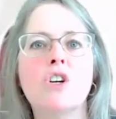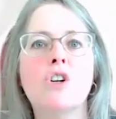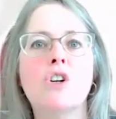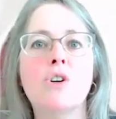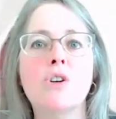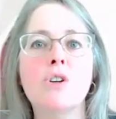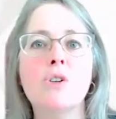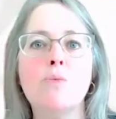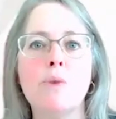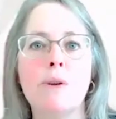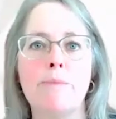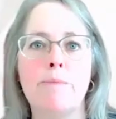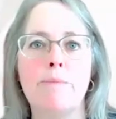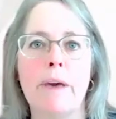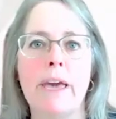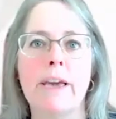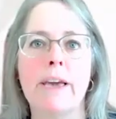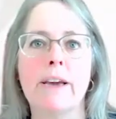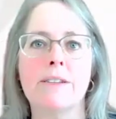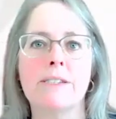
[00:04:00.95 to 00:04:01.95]
could we
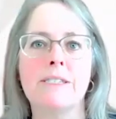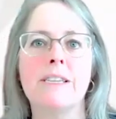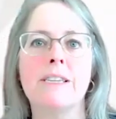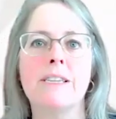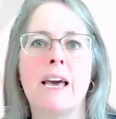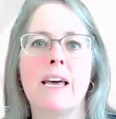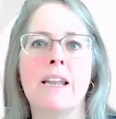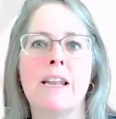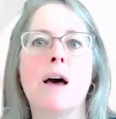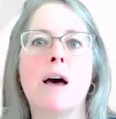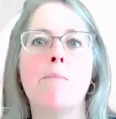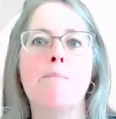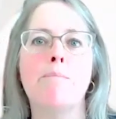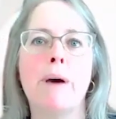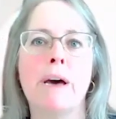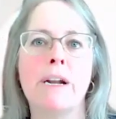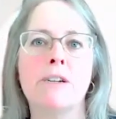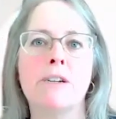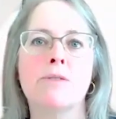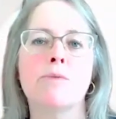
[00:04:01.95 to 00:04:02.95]
make to get a
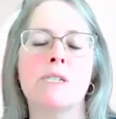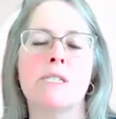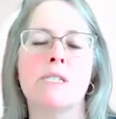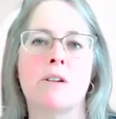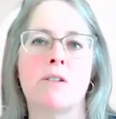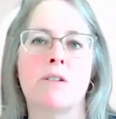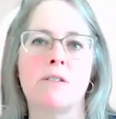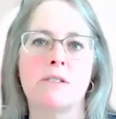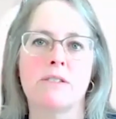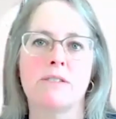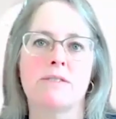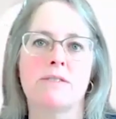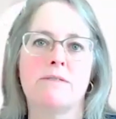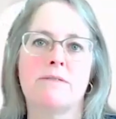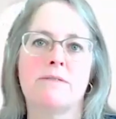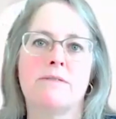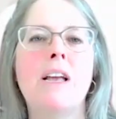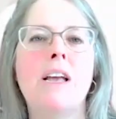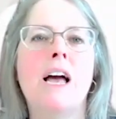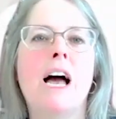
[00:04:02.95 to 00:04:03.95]
better result?
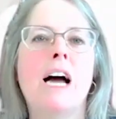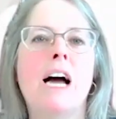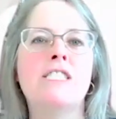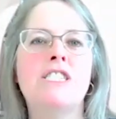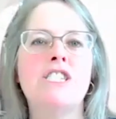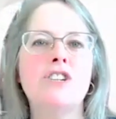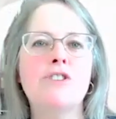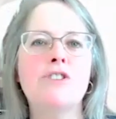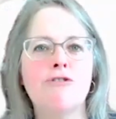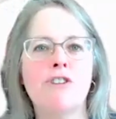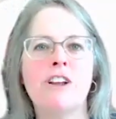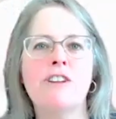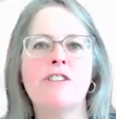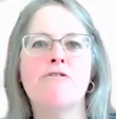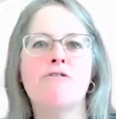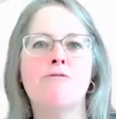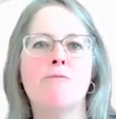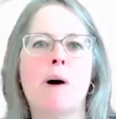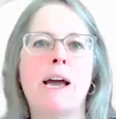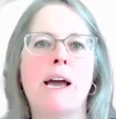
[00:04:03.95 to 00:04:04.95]
A dear friend
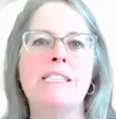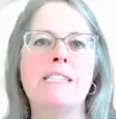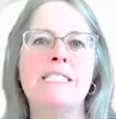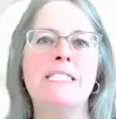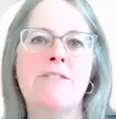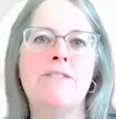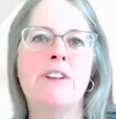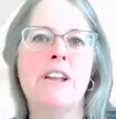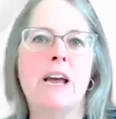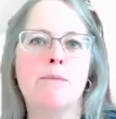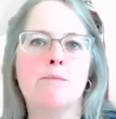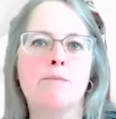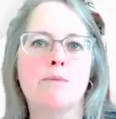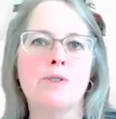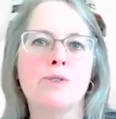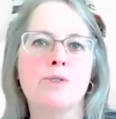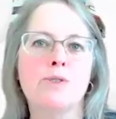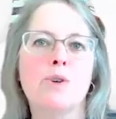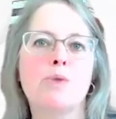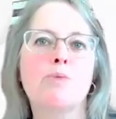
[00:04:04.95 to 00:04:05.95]
of mine, David
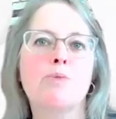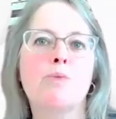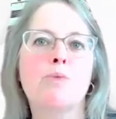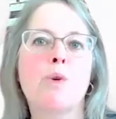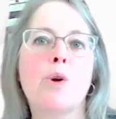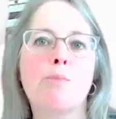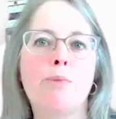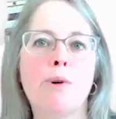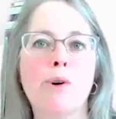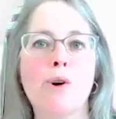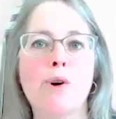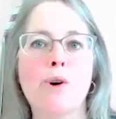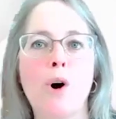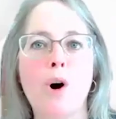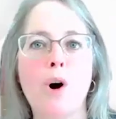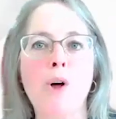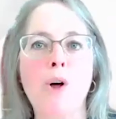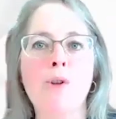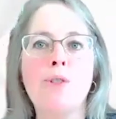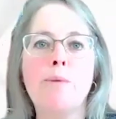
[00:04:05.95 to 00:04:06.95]
Emerald, wrote a book
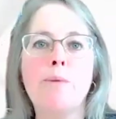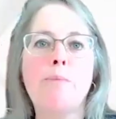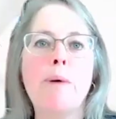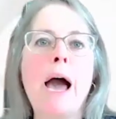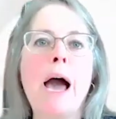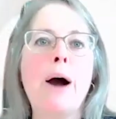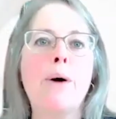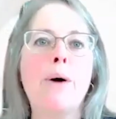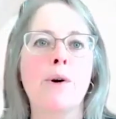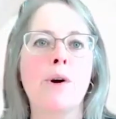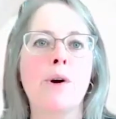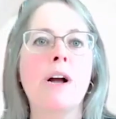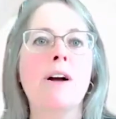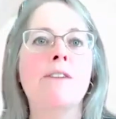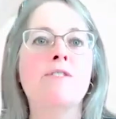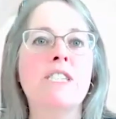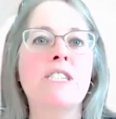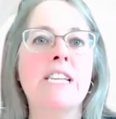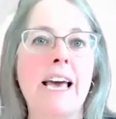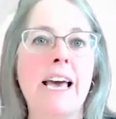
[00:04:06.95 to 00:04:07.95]
called The Power
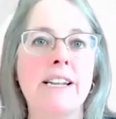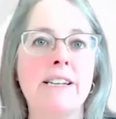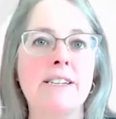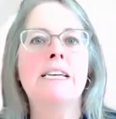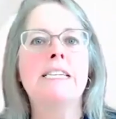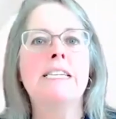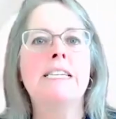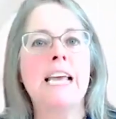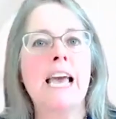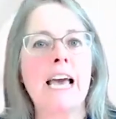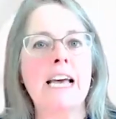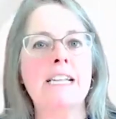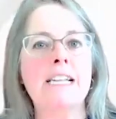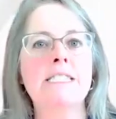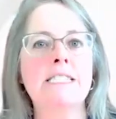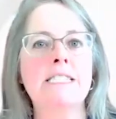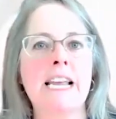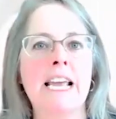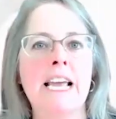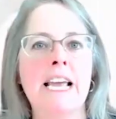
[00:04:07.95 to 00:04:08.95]
of TED. TED
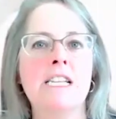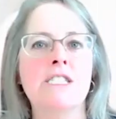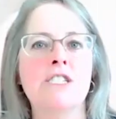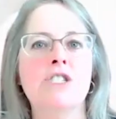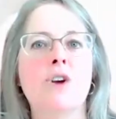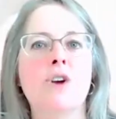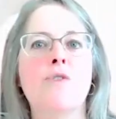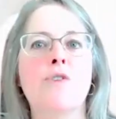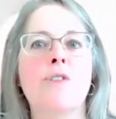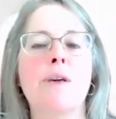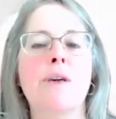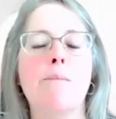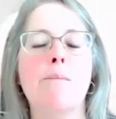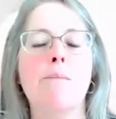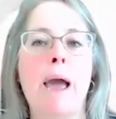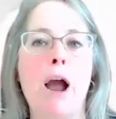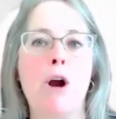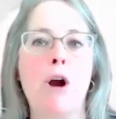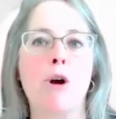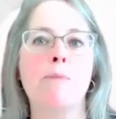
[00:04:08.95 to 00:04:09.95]
stands for the
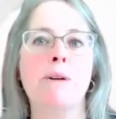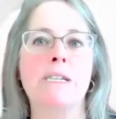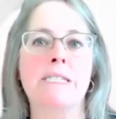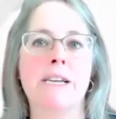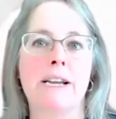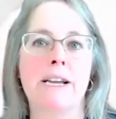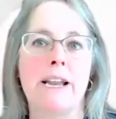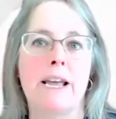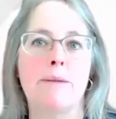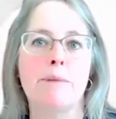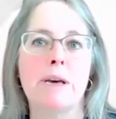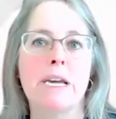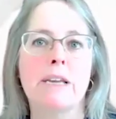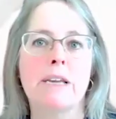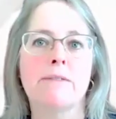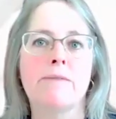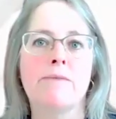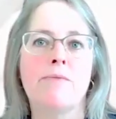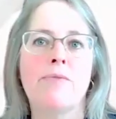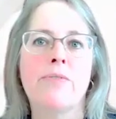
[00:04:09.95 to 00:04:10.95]
empowerment dynamic.
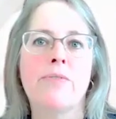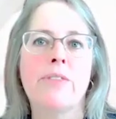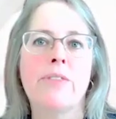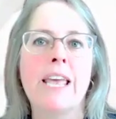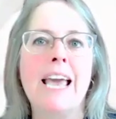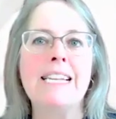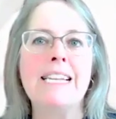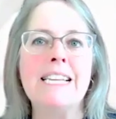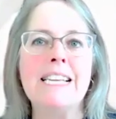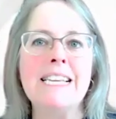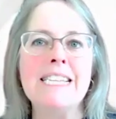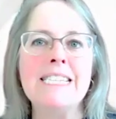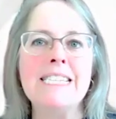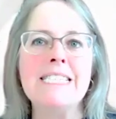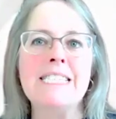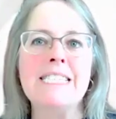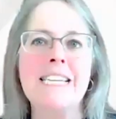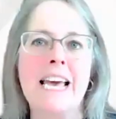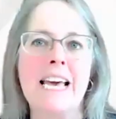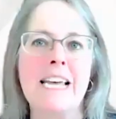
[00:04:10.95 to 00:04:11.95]
And in
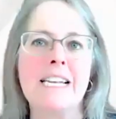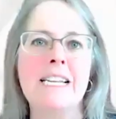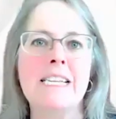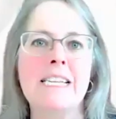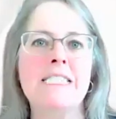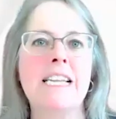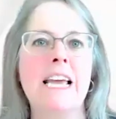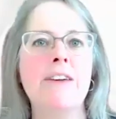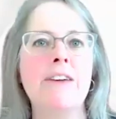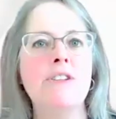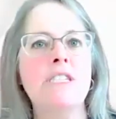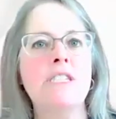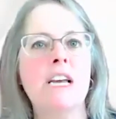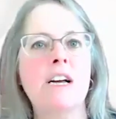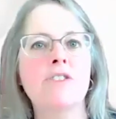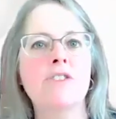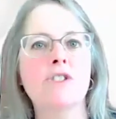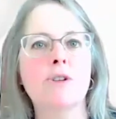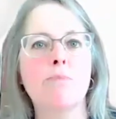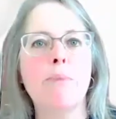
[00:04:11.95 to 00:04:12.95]
TED, David
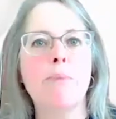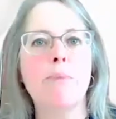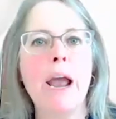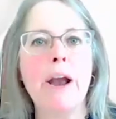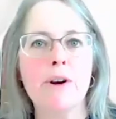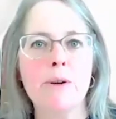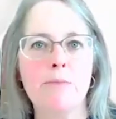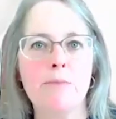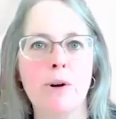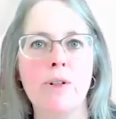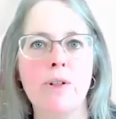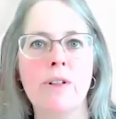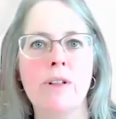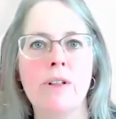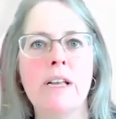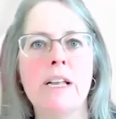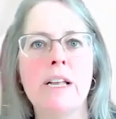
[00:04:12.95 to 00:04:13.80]
tells a parable